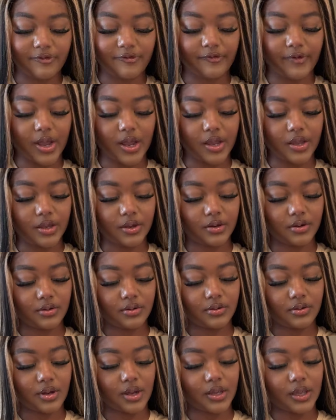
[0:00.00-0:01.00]
Fire.
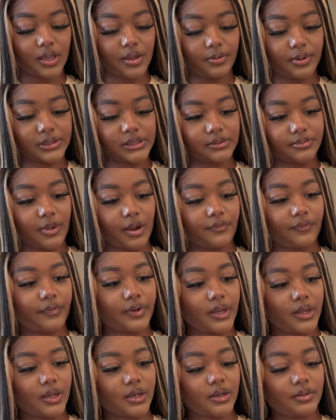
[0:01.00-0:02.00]
I can't wait till my
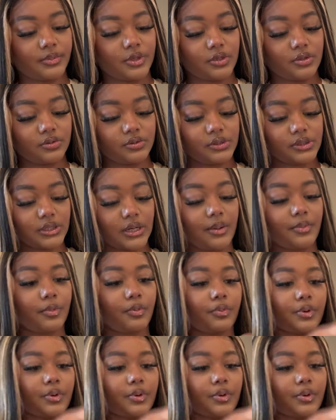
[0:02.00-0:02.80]
friend come to and I'm gonna